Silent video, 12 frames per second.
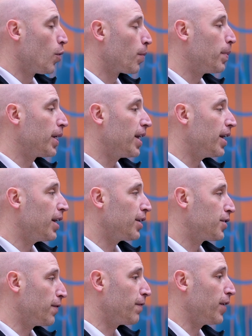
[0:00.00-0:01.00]
we're
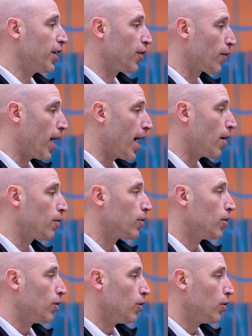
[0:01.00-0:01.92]
beginning to figure out